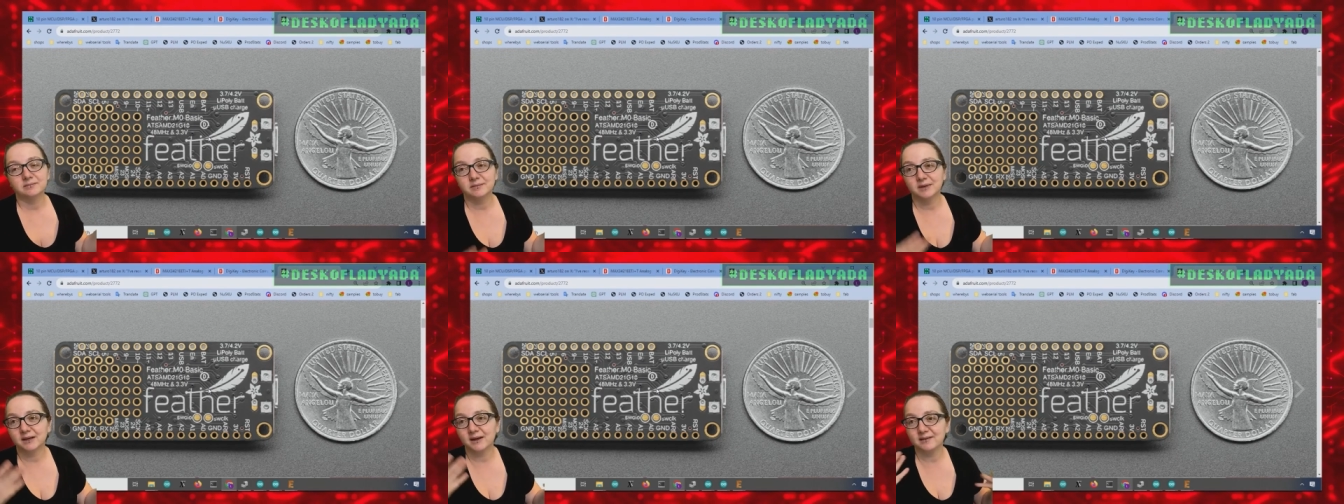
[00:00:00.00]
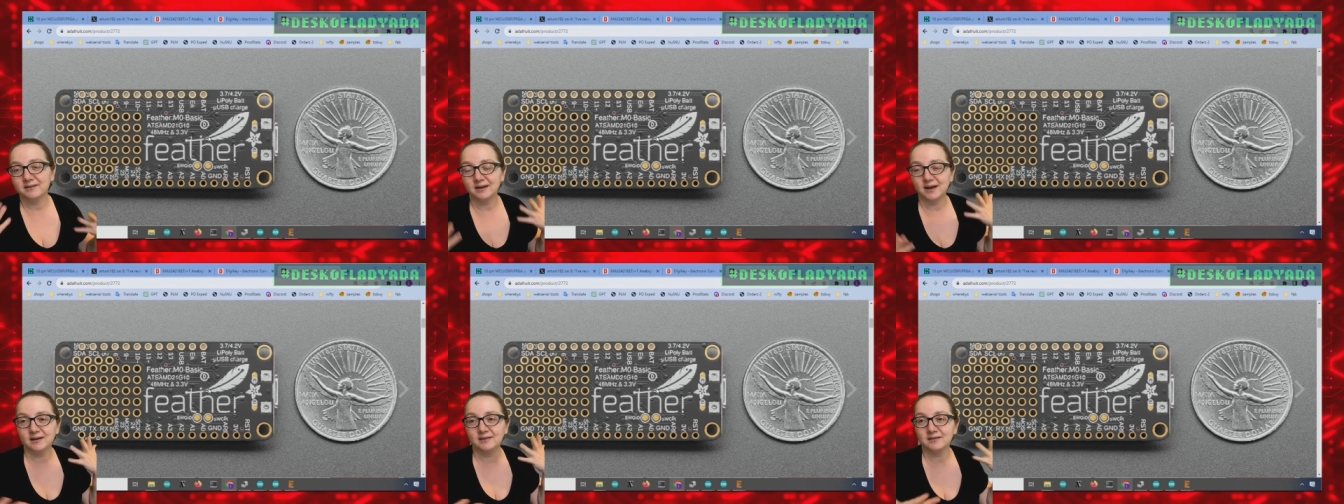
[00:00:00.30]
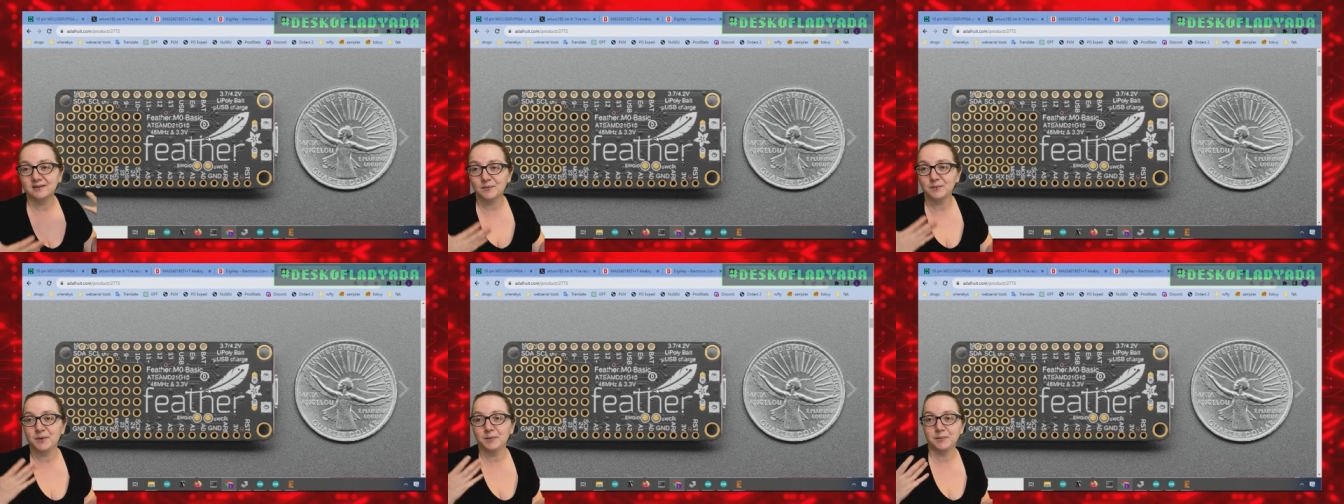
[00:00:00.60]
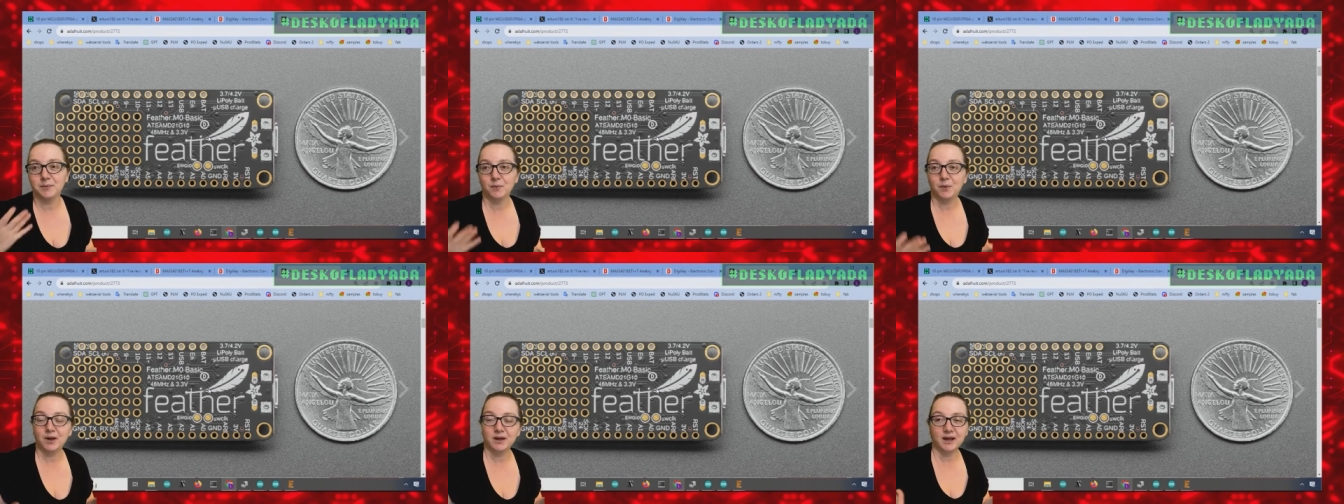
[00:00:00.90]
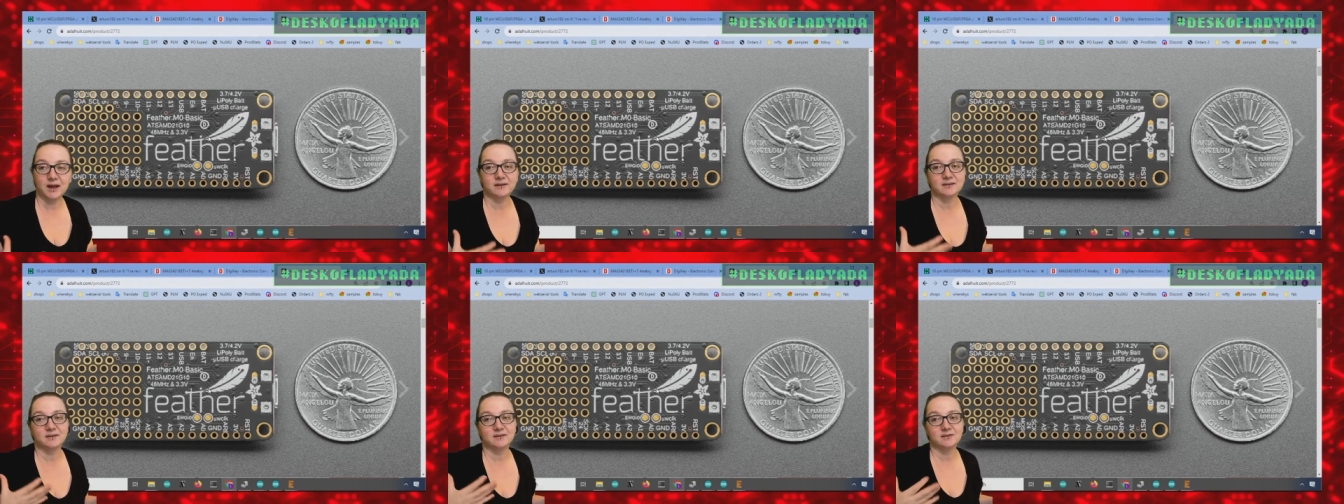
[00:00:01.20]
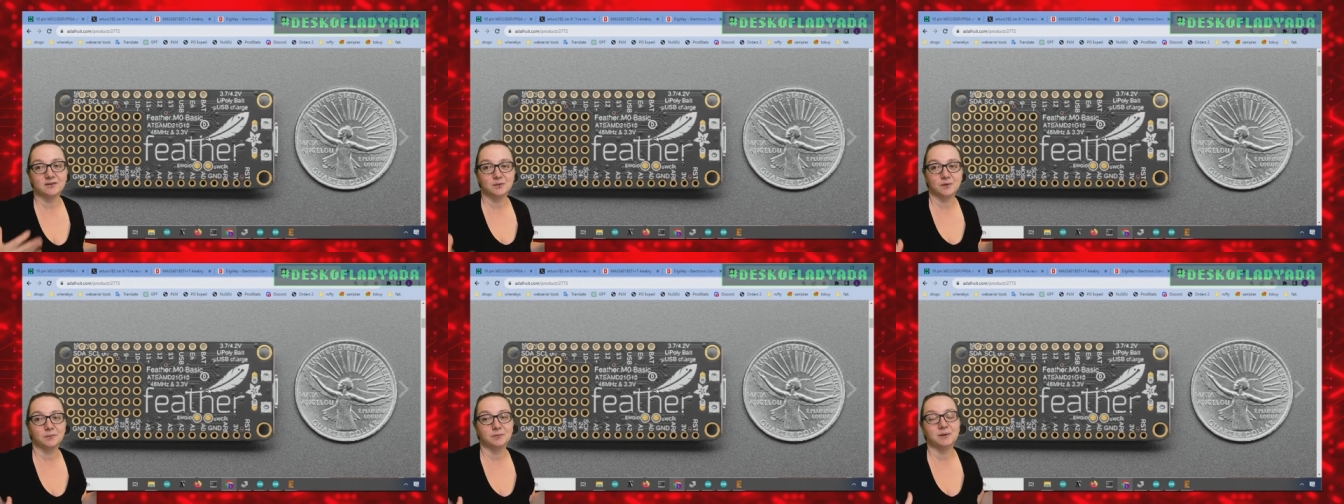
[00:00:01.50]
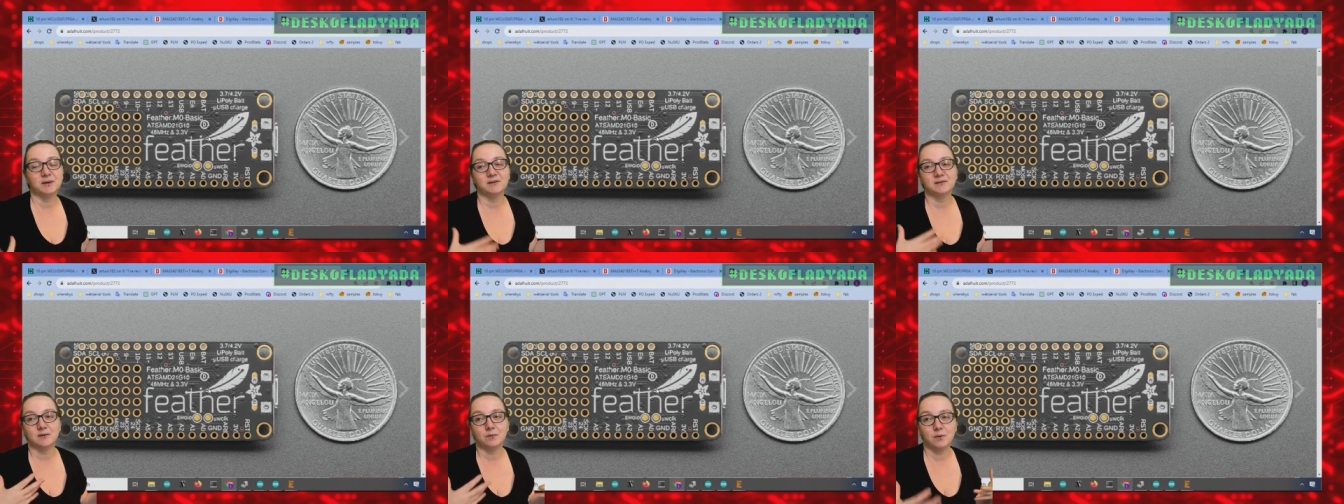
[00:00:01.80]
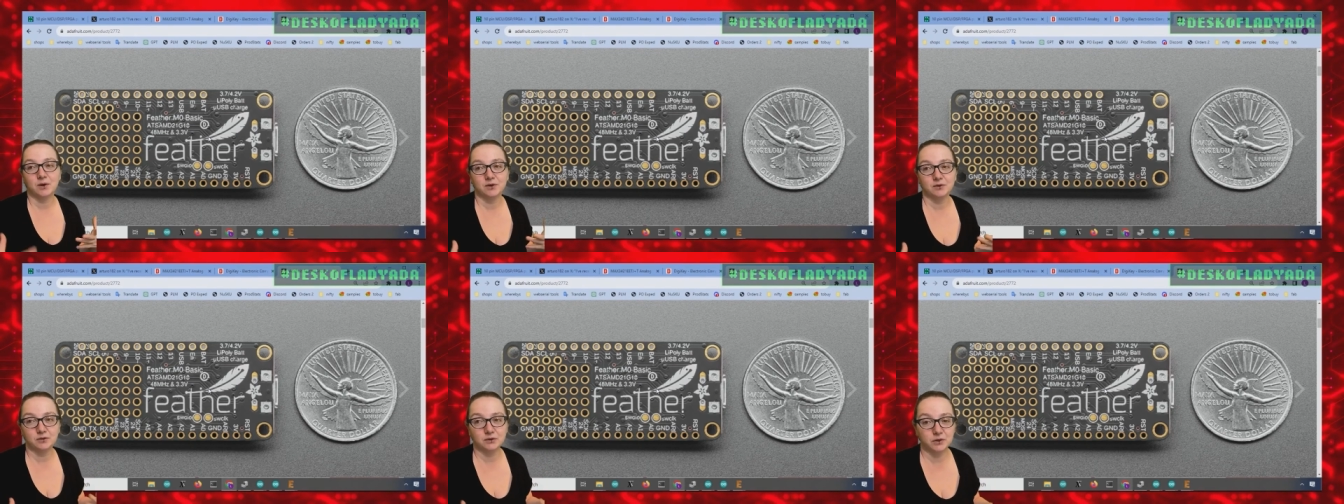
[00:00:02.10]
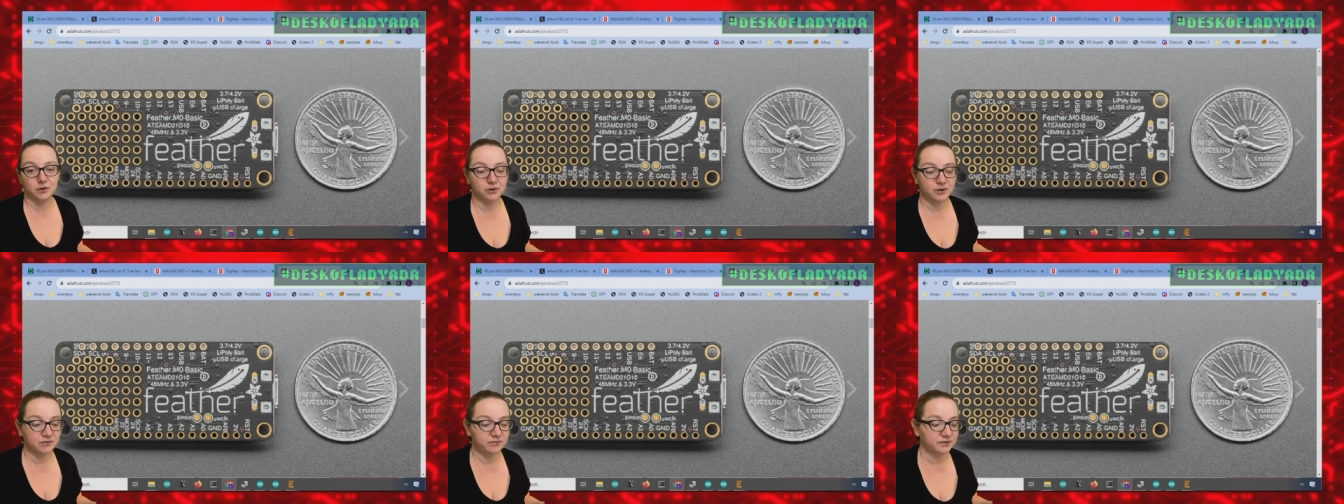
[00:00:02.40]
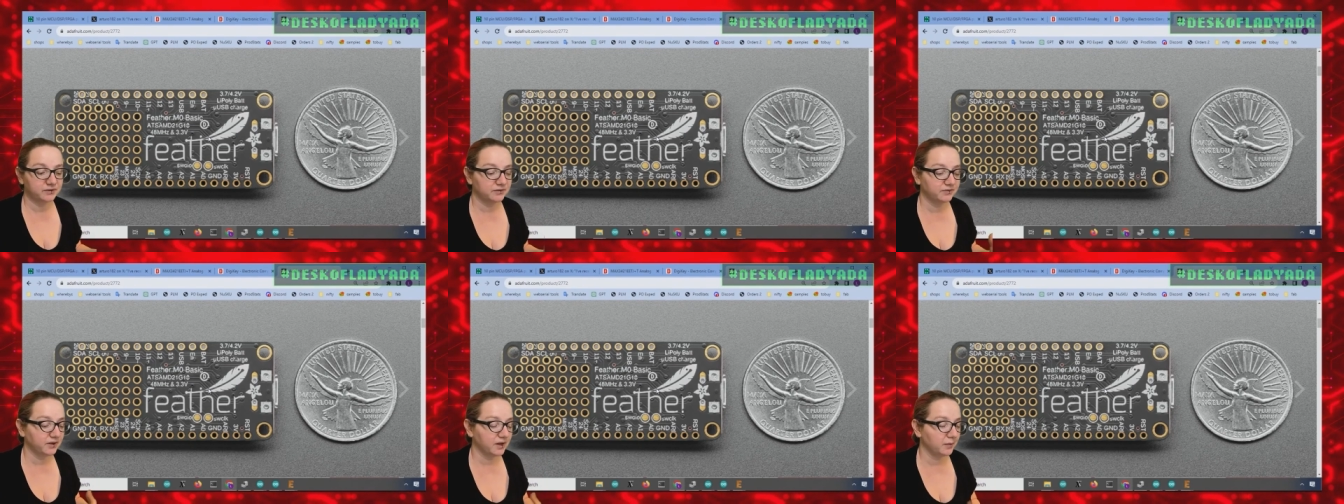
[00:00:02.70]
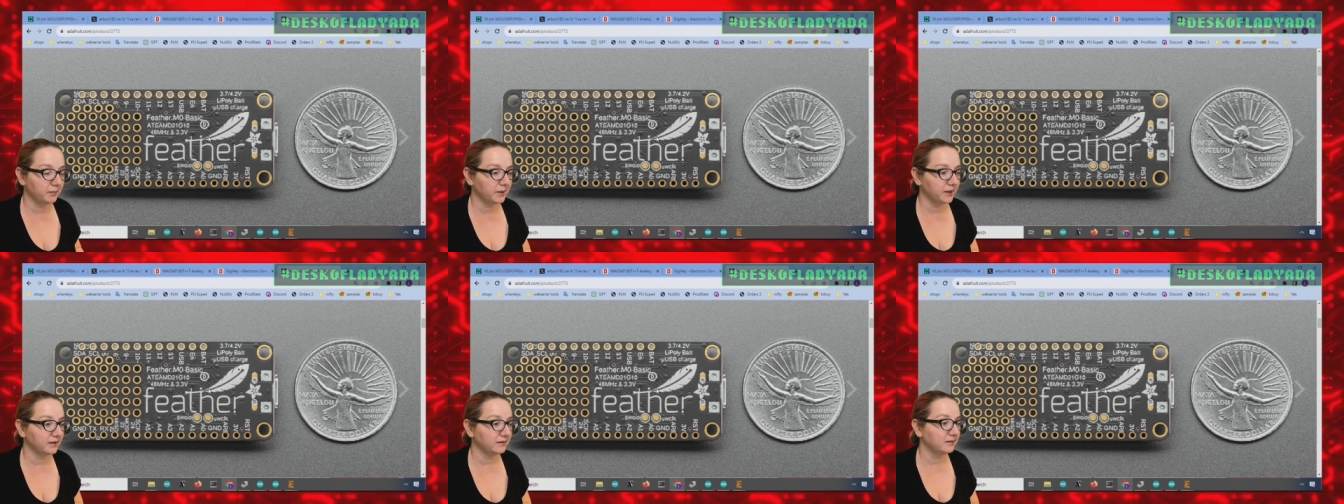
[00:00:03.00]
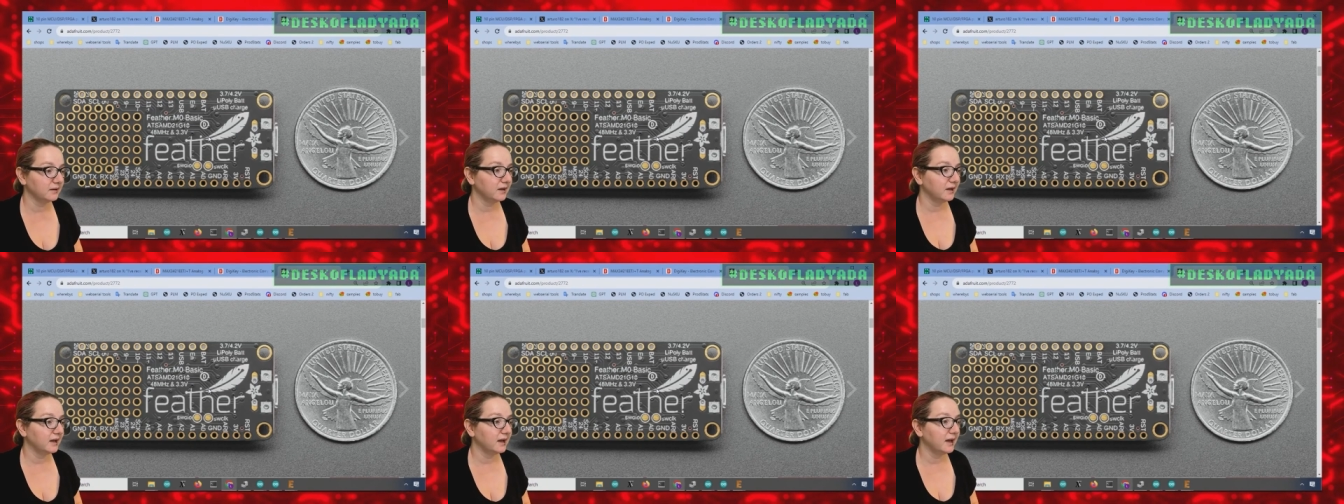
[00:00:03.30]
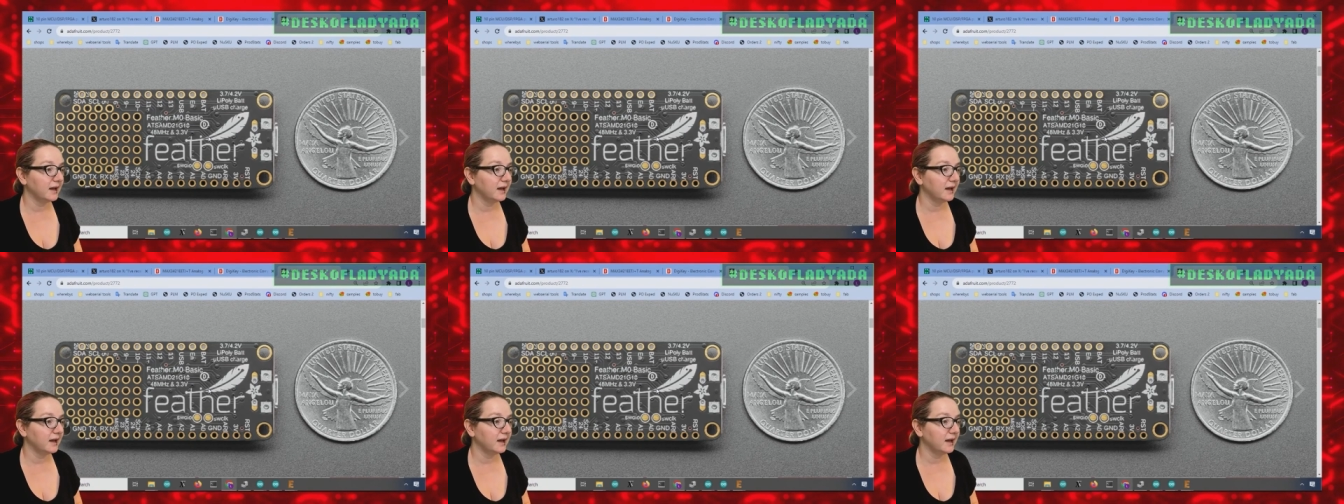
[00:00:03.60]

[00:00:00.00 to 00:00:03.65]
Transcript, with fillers: Like I said, some people want access to it because they want to do low-level development.